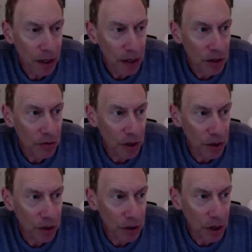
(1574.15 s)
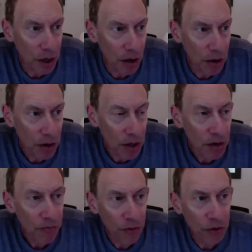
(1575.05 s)
You can,
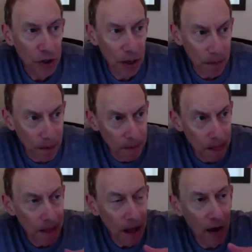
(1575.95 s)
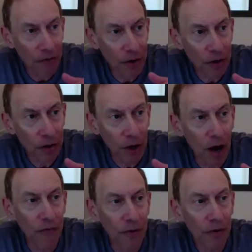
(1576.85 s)
for example, have a
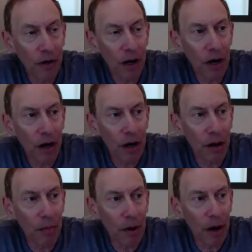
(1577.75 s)
cover on